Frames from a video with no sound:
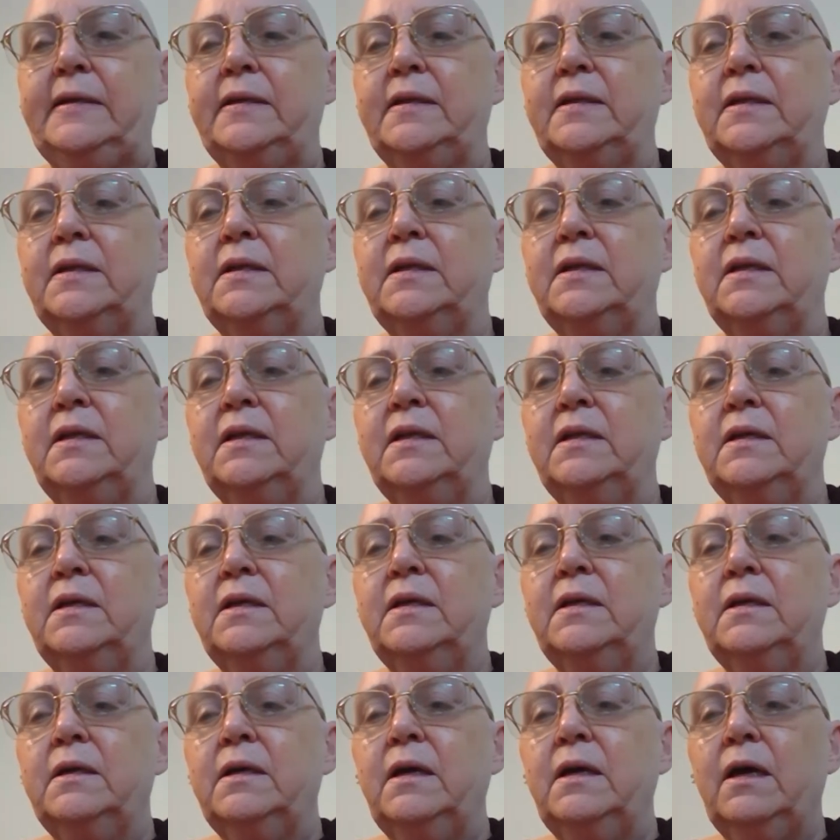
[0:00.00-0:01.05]
Yes.
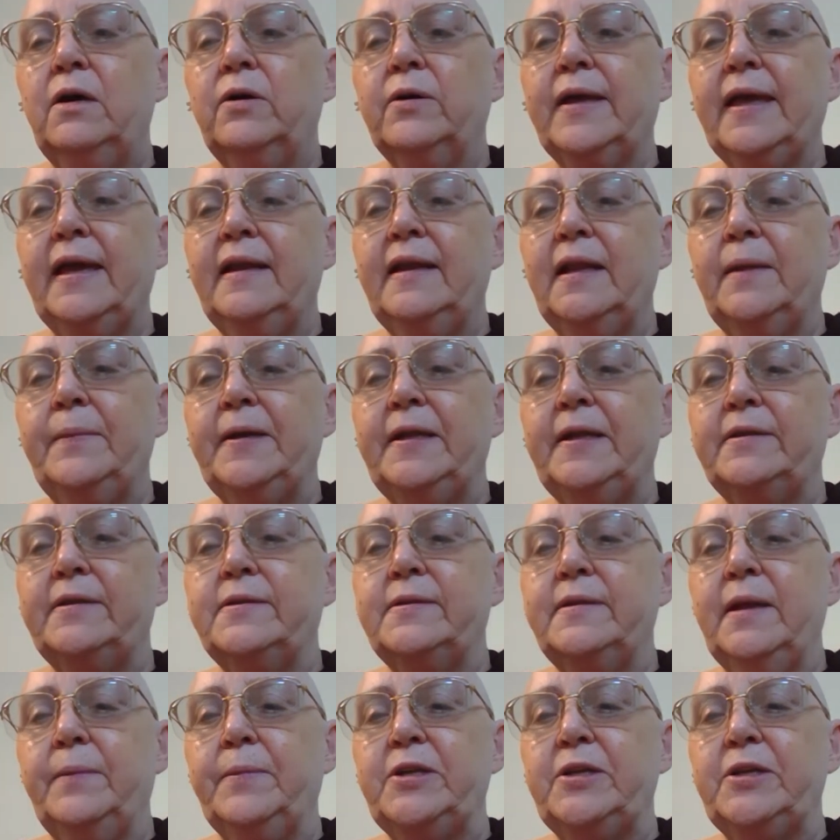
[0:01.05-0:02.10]
Okay, let me,
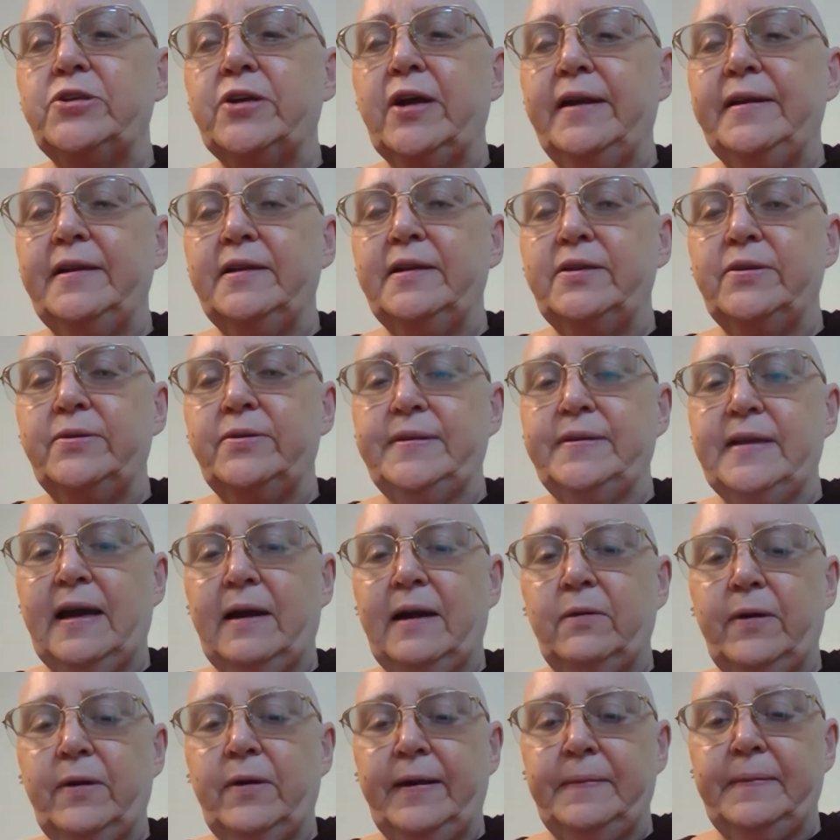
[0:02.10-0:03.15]
let me try to do it
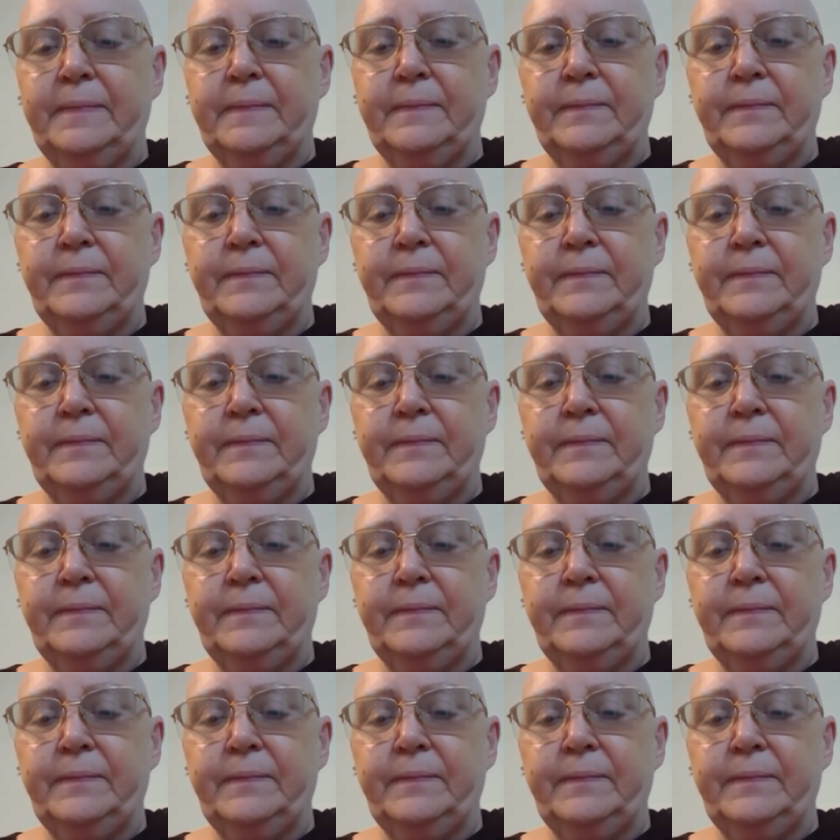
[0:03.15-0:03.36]
that way.